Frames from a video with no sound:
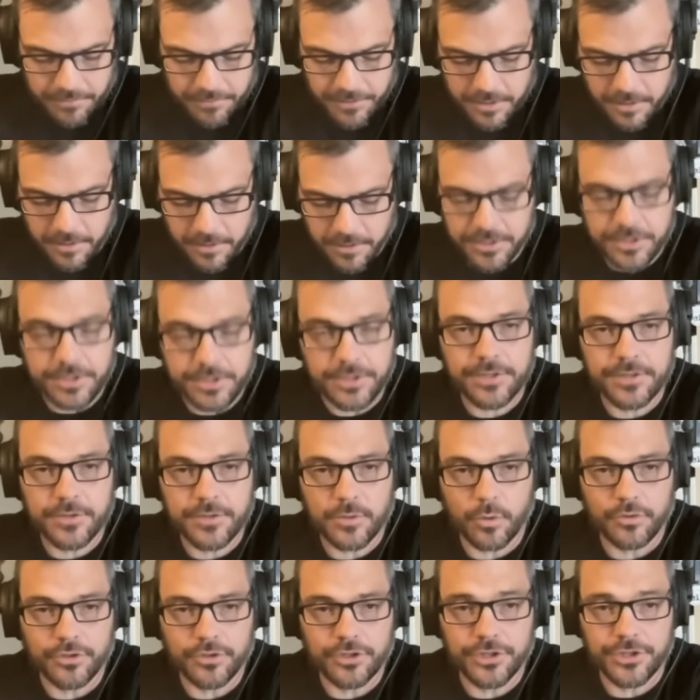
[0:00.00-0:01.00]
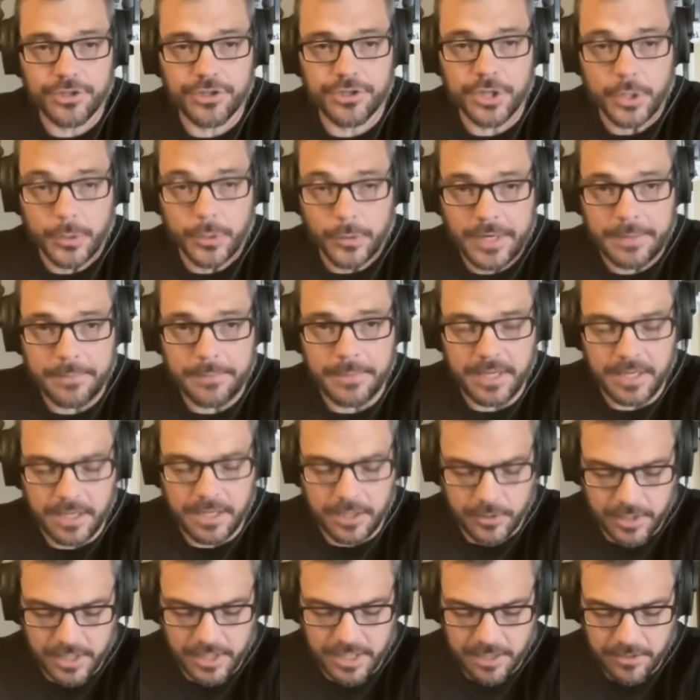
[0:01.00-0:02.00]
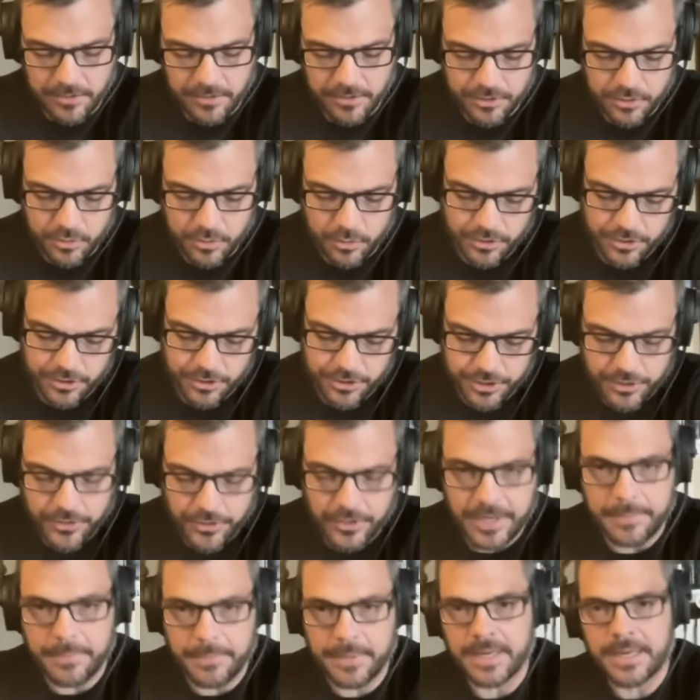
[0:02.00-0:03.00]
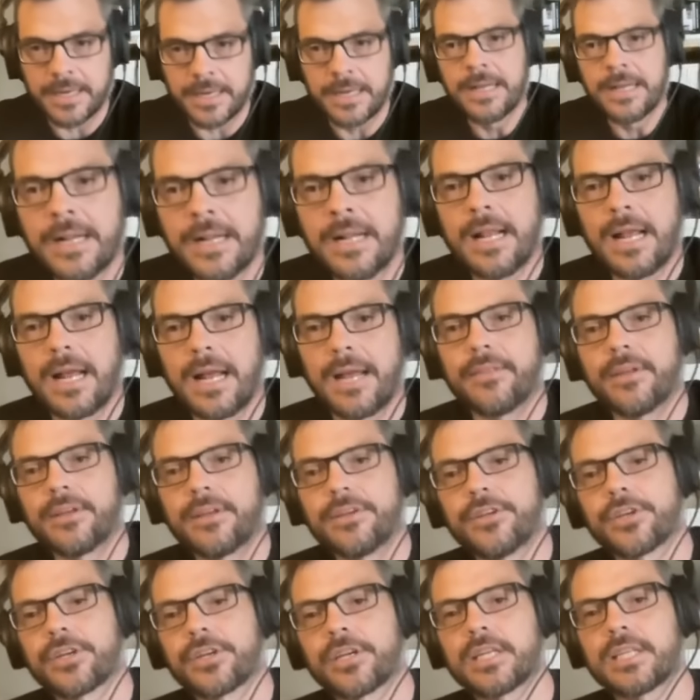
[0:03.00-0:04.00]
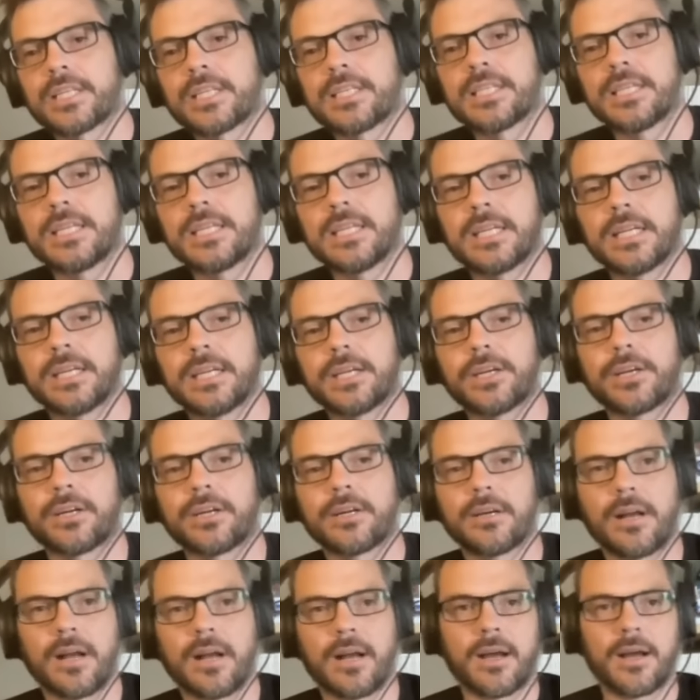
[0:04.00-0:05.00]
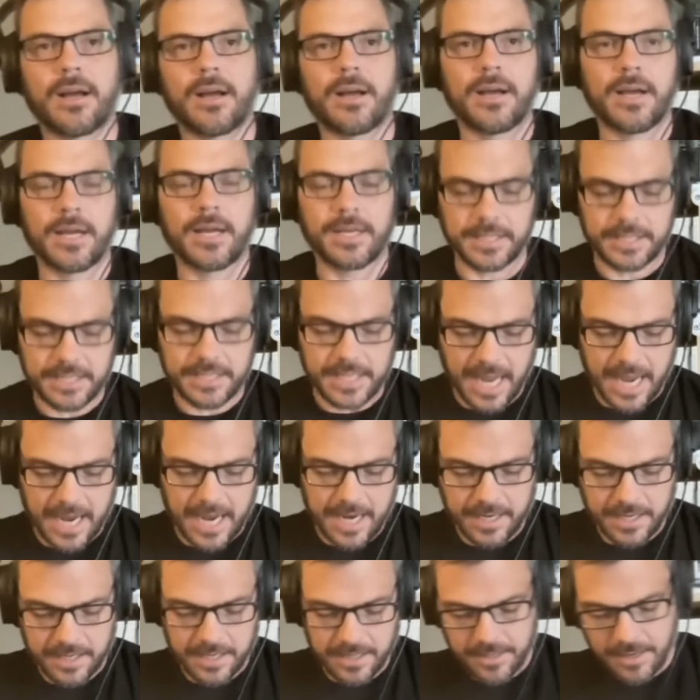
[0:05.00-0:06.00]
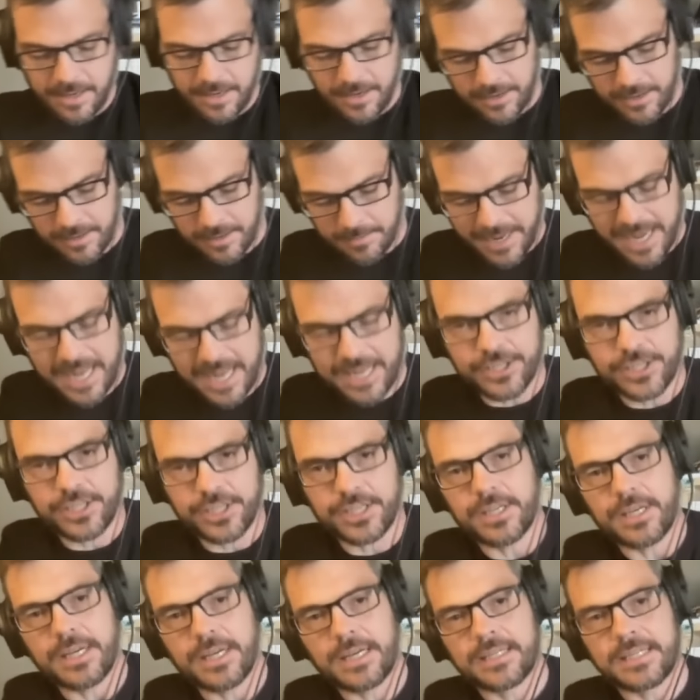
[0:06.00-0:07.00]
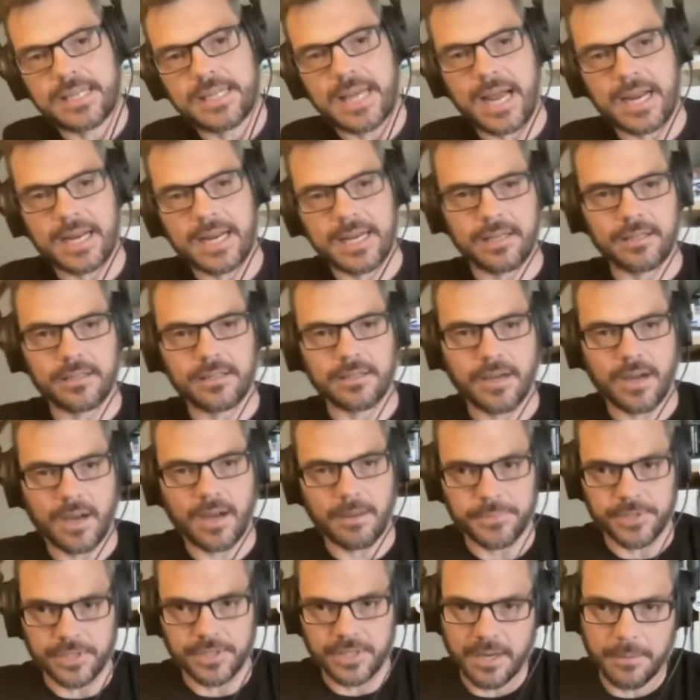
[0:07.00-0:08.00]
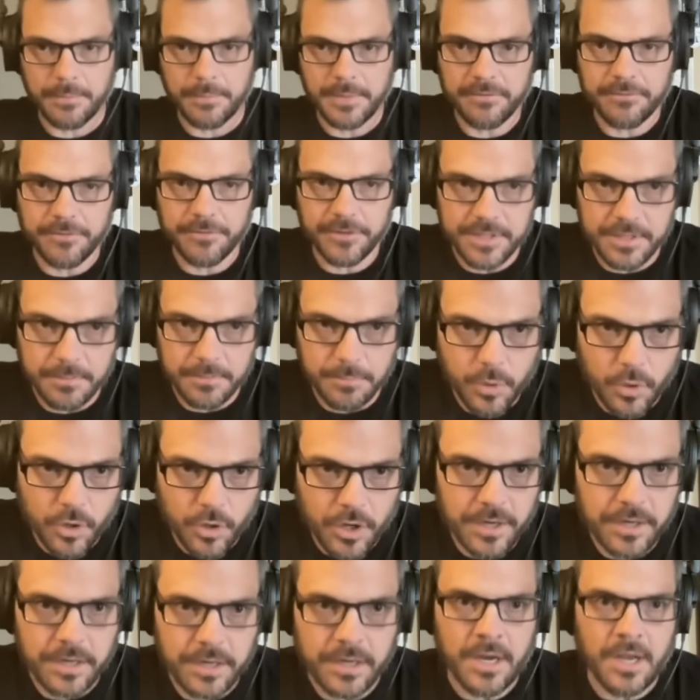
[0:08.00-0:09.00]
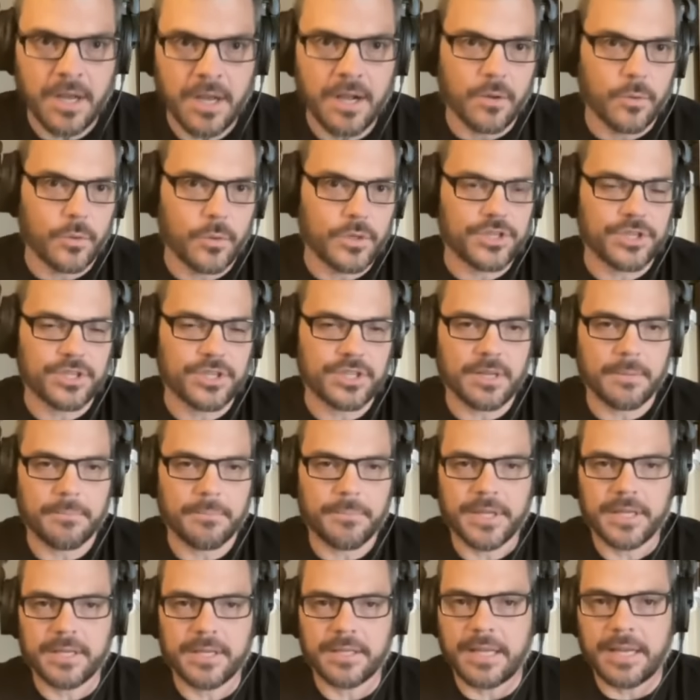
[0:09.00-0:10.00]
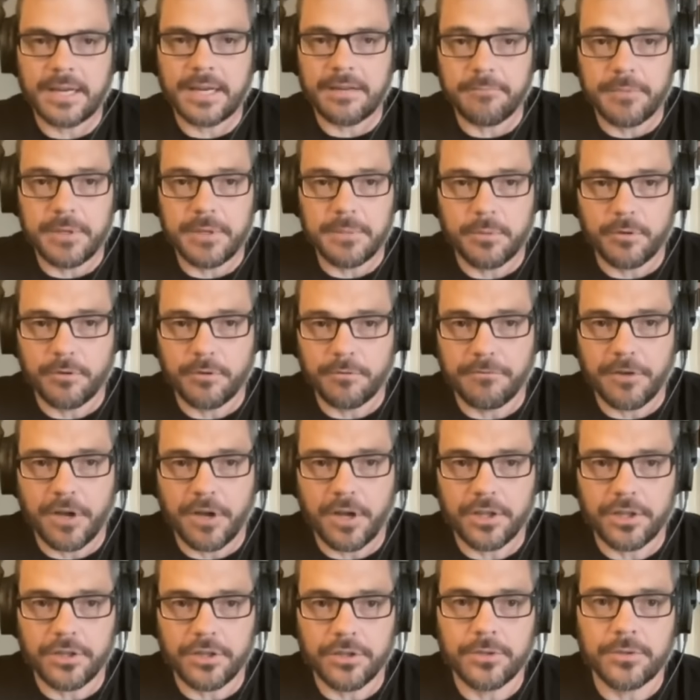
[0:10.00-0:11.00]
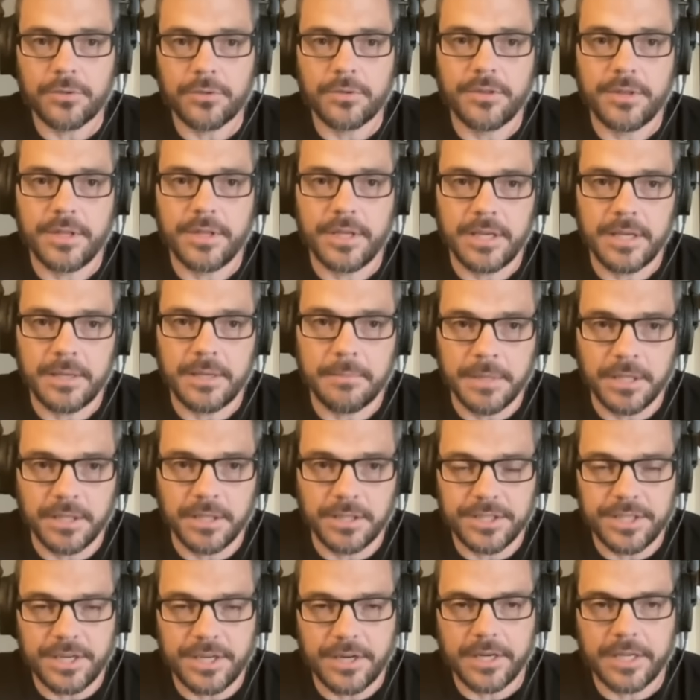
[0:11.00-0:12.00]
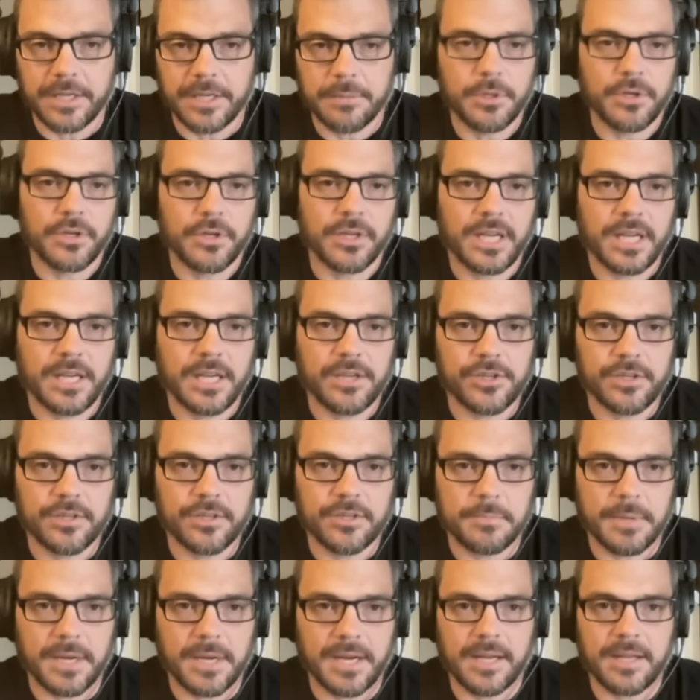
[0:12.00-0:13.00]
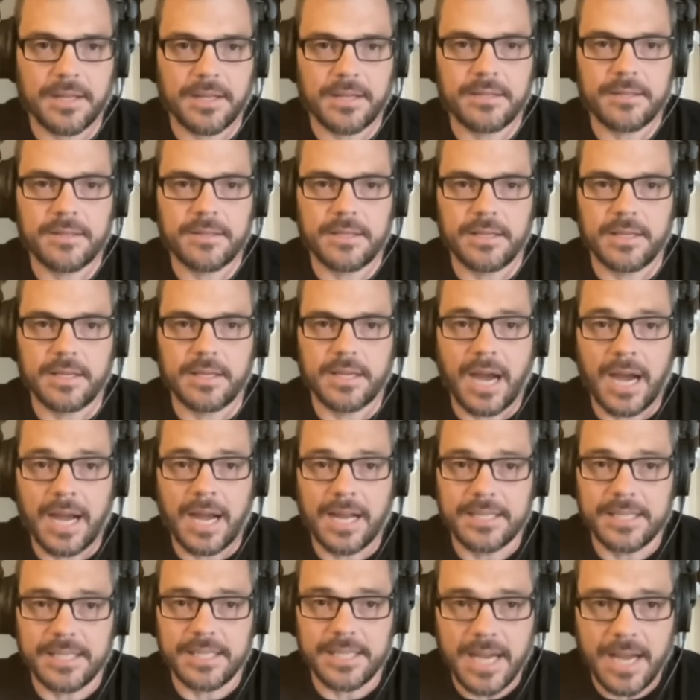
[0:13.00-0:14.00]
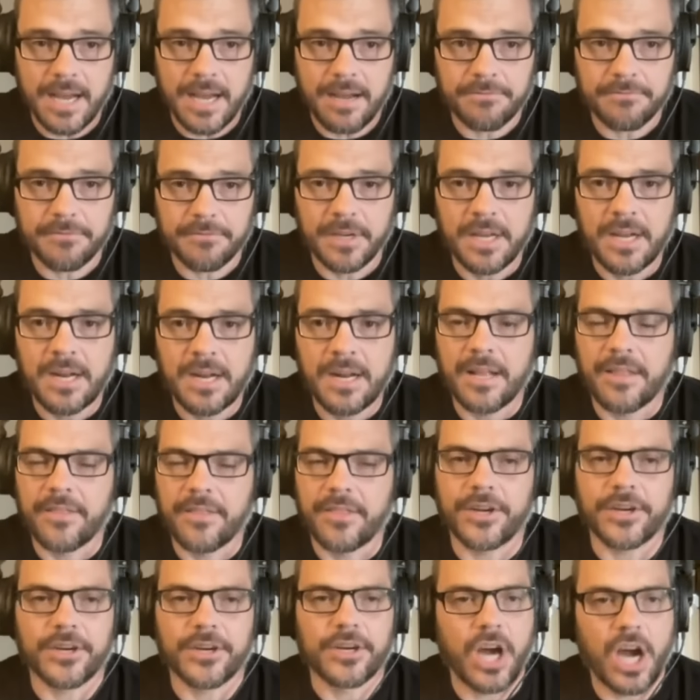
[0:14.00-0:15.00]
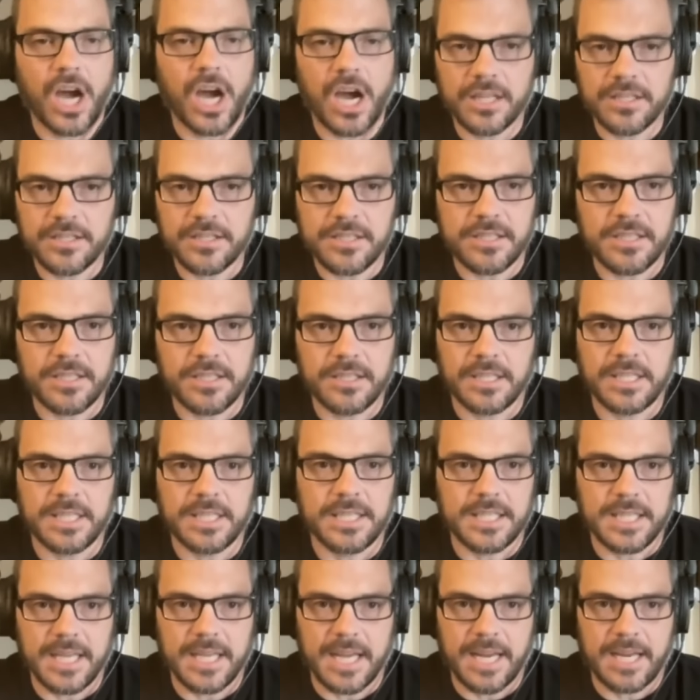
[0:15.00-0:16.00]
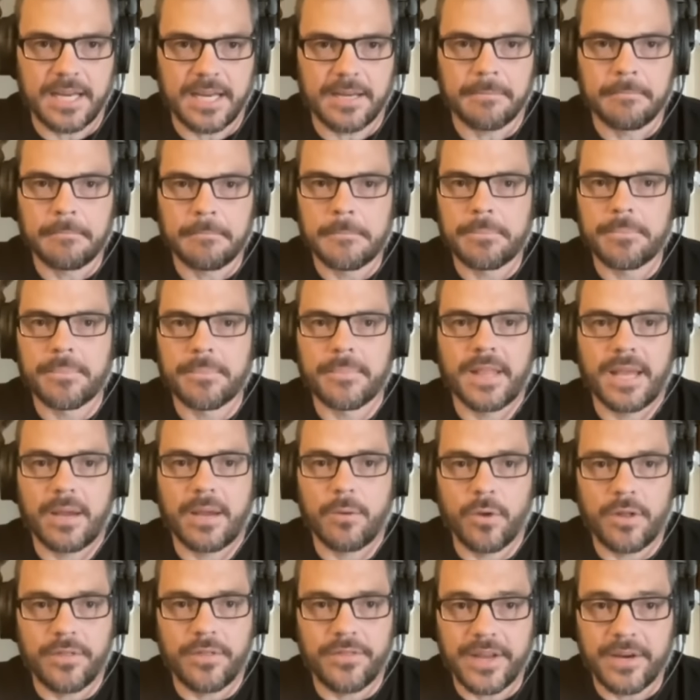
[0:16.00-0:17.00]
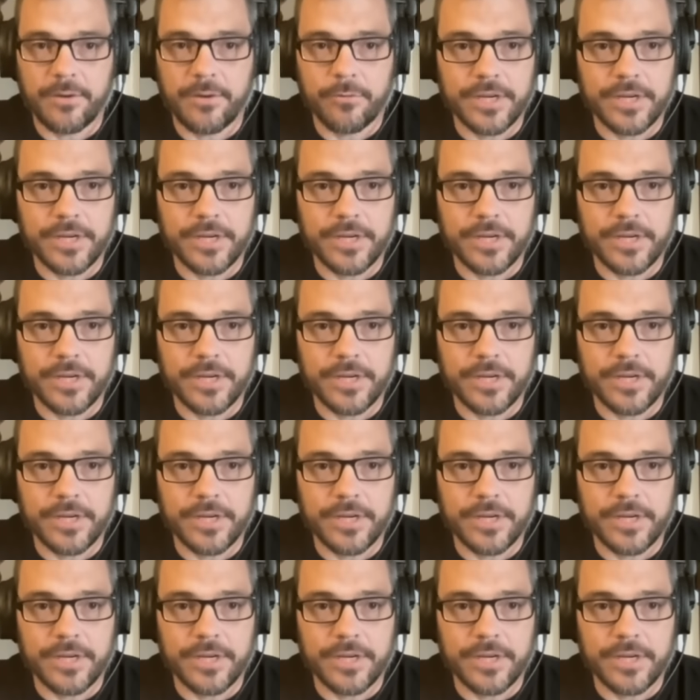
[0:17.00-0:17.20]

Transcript: the soldiers screaming. You can hear the soldiers screaming. And then you're going to see here an Apache attack helicopter come in for support, which is something that if people follow the military communications by the IDF, they're constantly saying that when they